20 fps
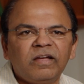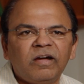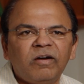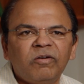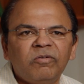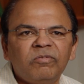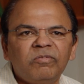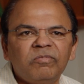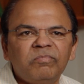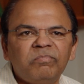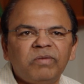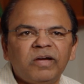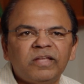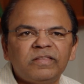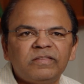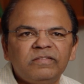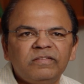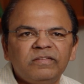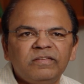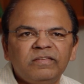how
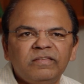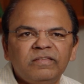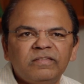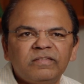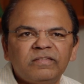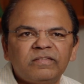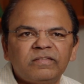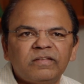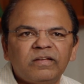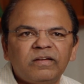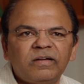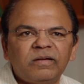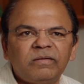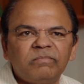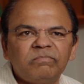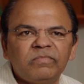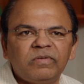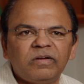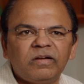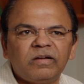pathogens
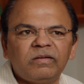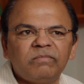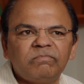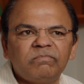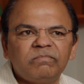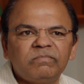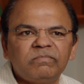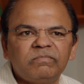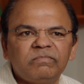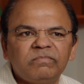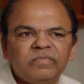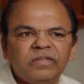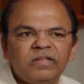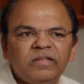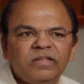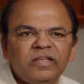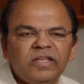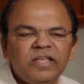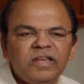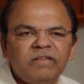uh, um,
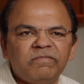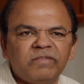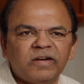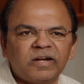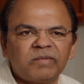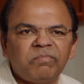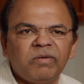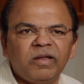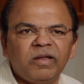infect